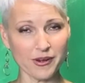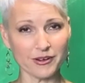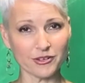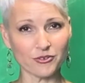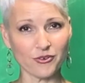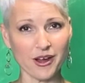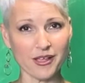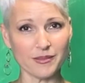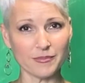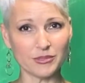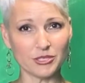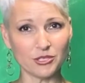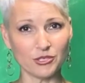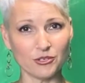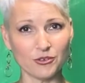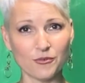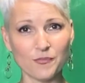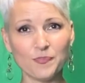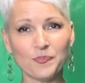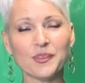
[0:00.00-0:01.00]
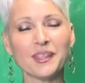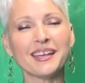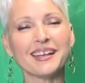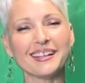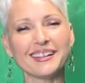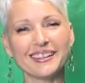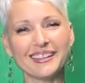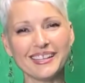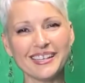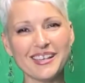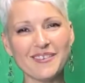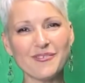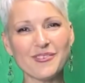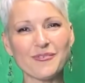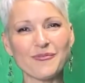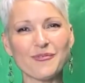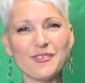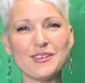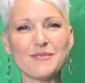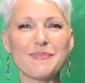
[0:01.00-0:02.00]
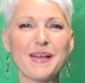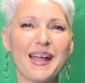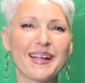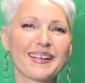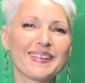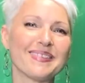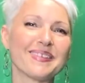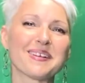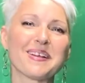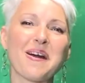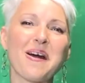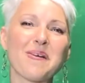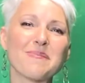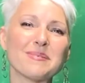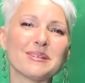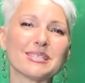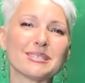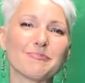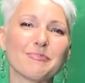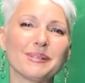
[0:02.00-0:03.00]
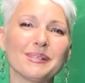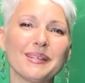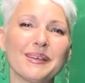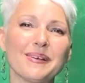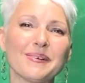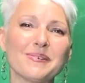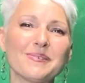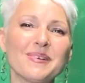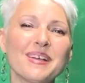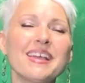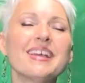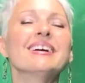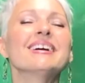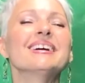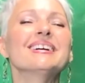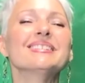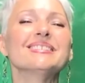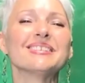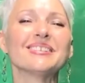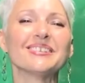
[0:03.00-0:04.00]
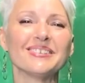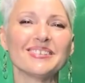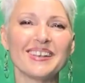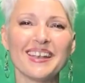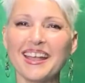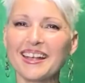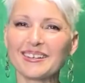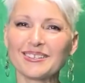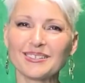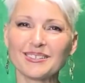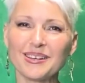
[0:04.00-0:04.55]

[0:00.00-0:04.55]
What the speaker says: to try them too. Leave your feedback in the comments below. Until next